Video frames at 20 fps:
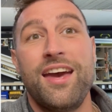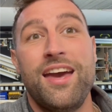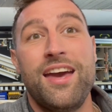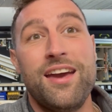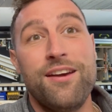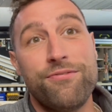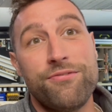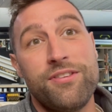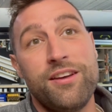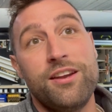
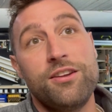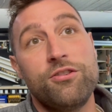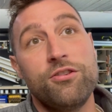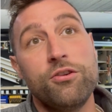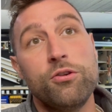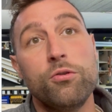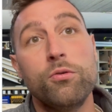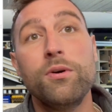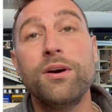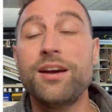If they
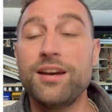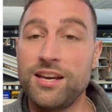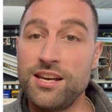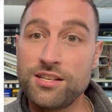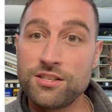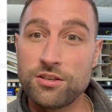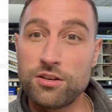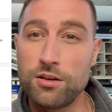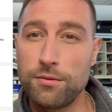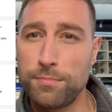do,
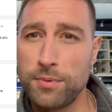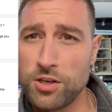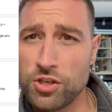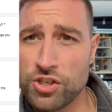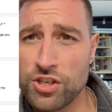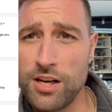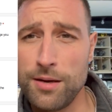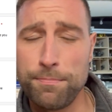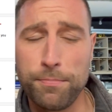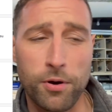it's going to be
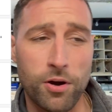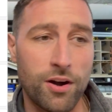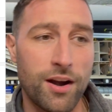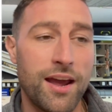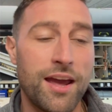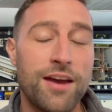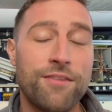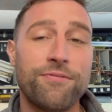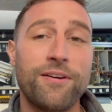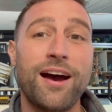cheaper.
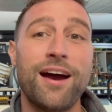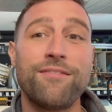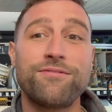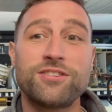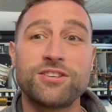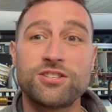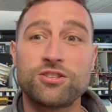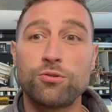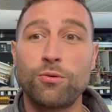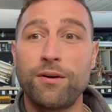If I have
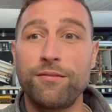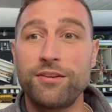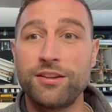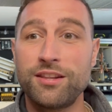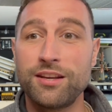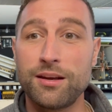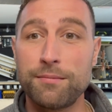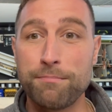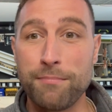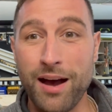to store
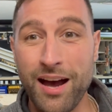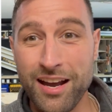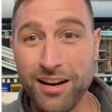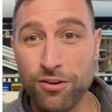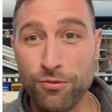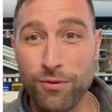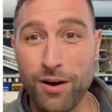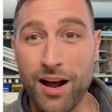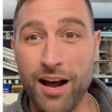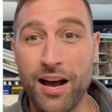everything in my
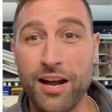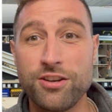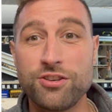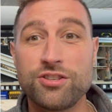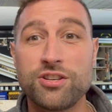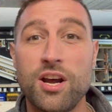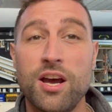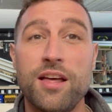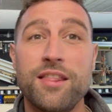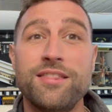
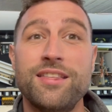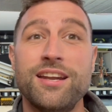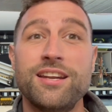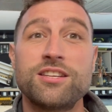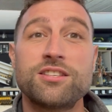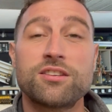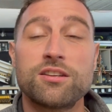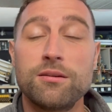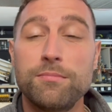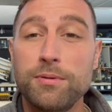garage, then
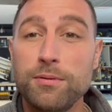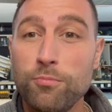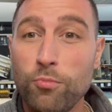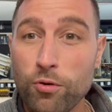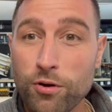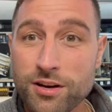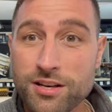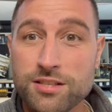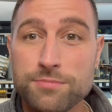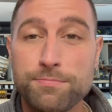it's going to be
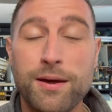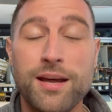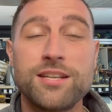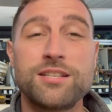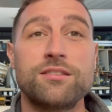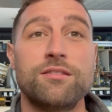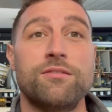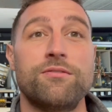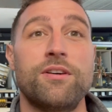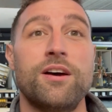more
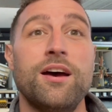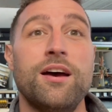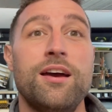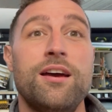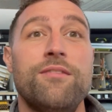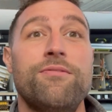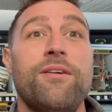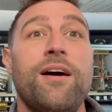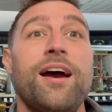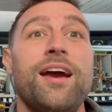expensive.
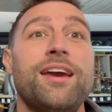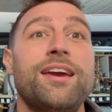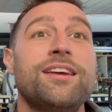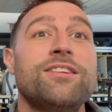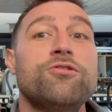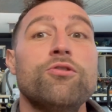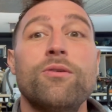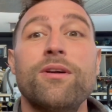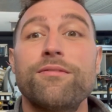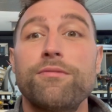If I
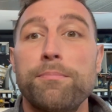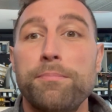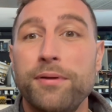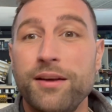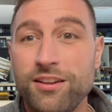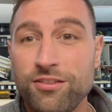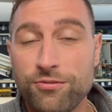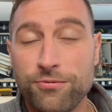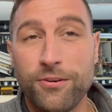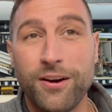don't have a
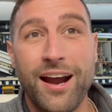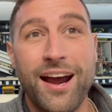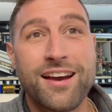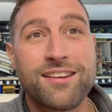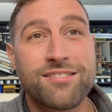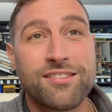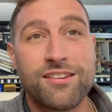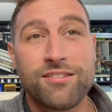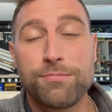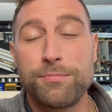place for
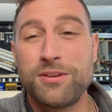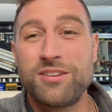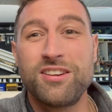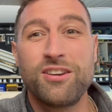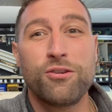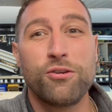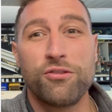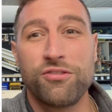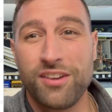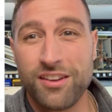excess
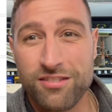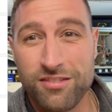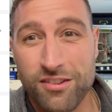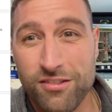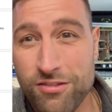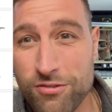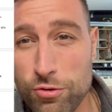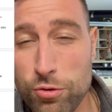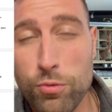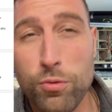materials,
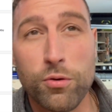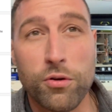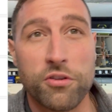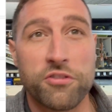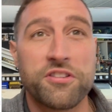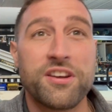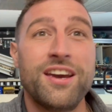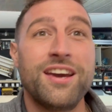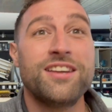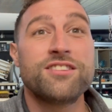excess
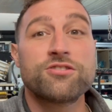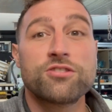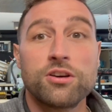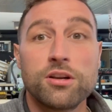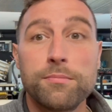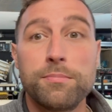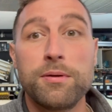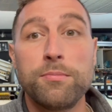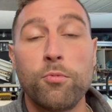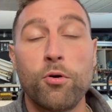tools, it's going
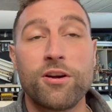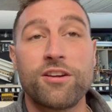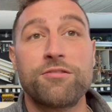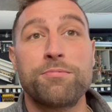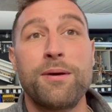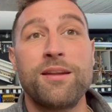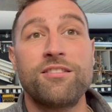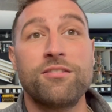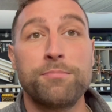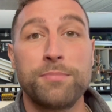to be more
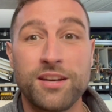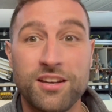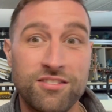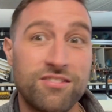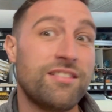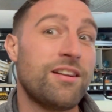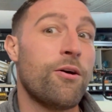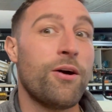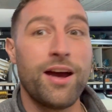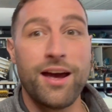expensive
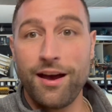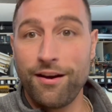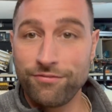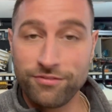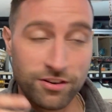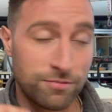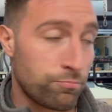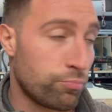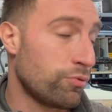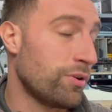because now I have
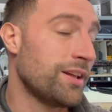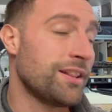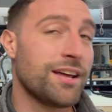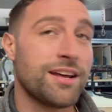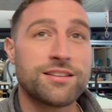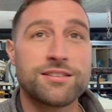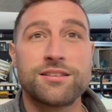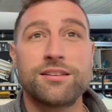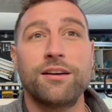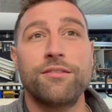to bring
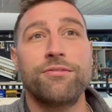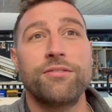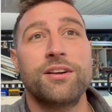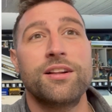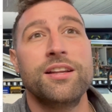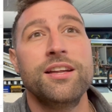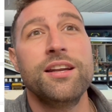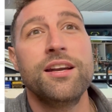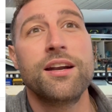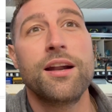that stuff and
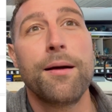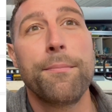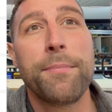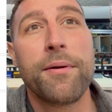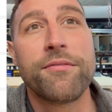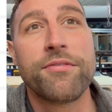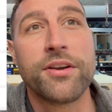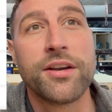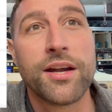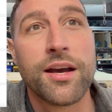clean it up
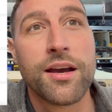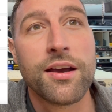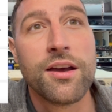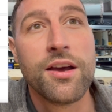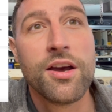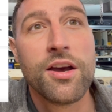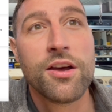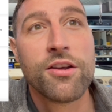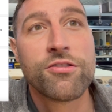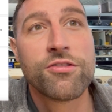every day.
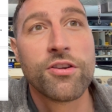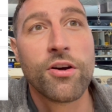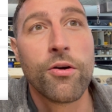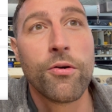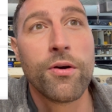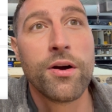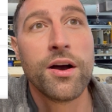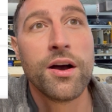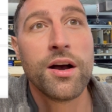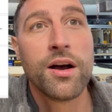
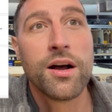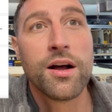So